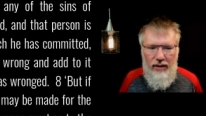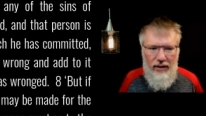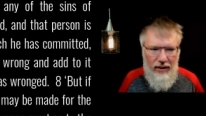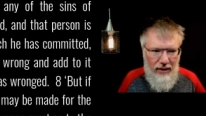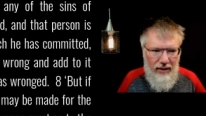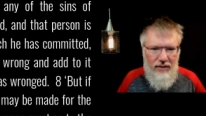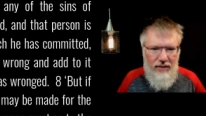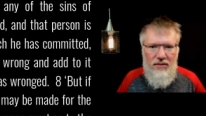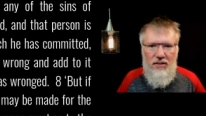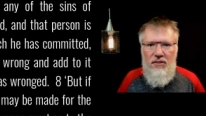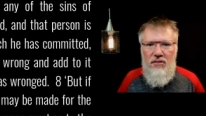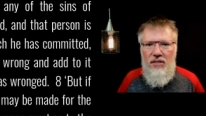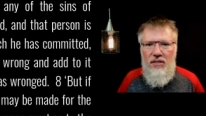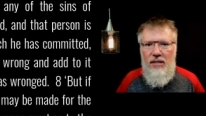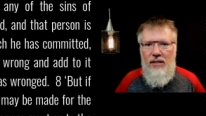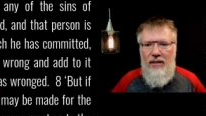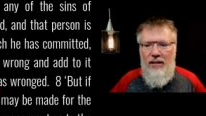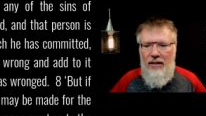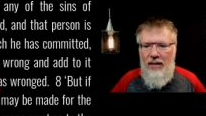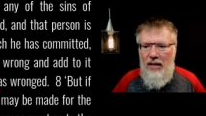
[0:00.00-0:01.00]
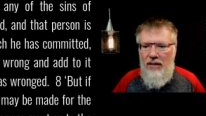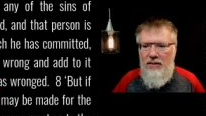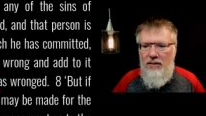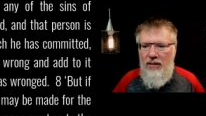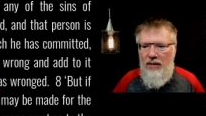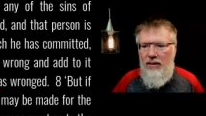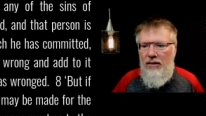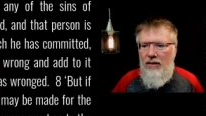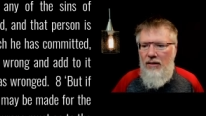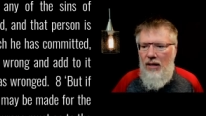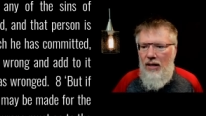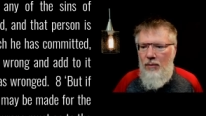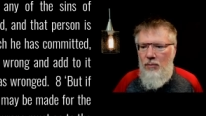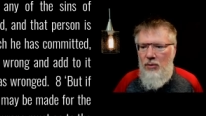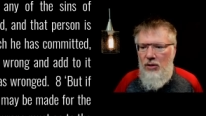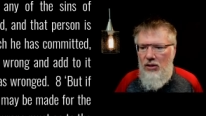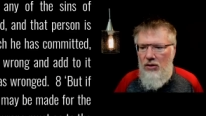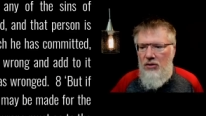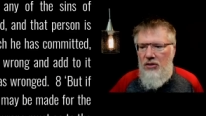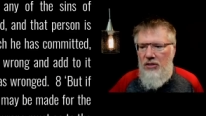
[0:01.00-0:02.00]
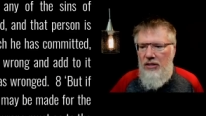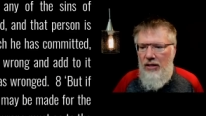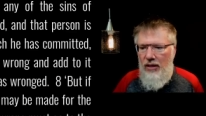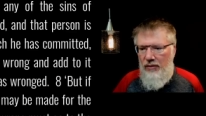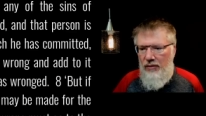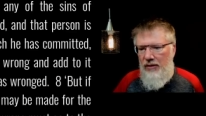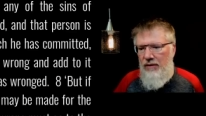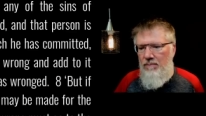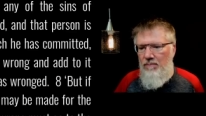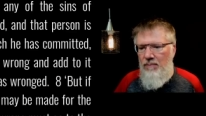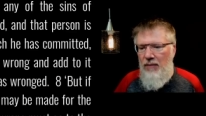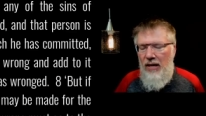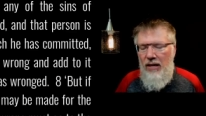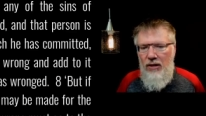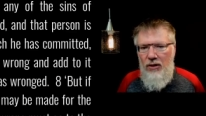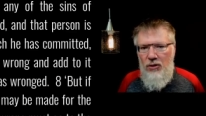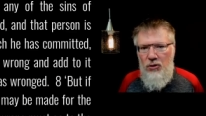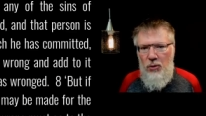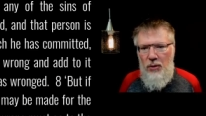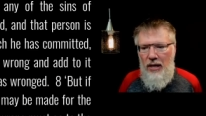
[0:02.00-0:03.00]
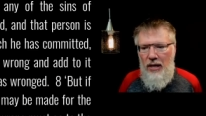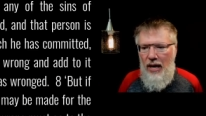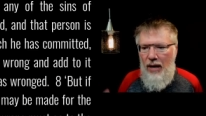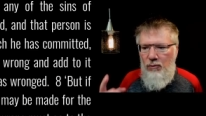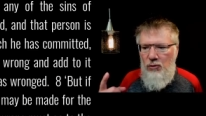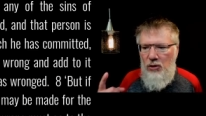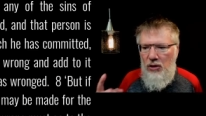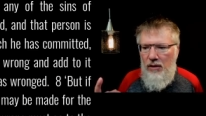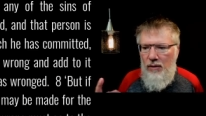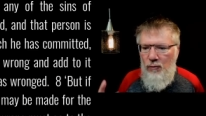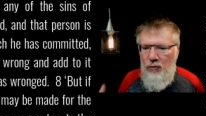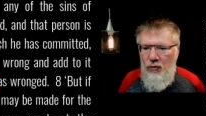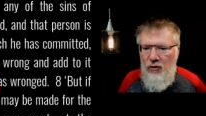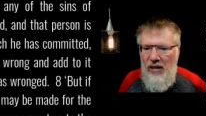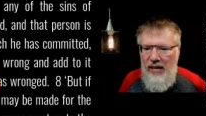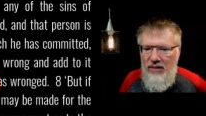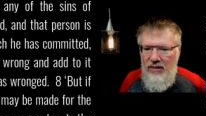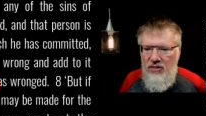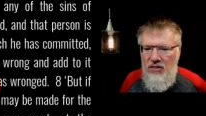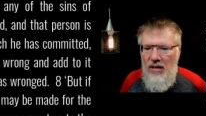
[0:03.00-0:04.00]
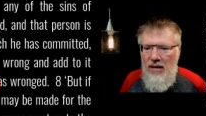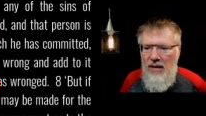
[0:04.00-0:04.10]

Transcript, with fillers: It is a sin, and I did it. I'm guilty of it. So they have to confess.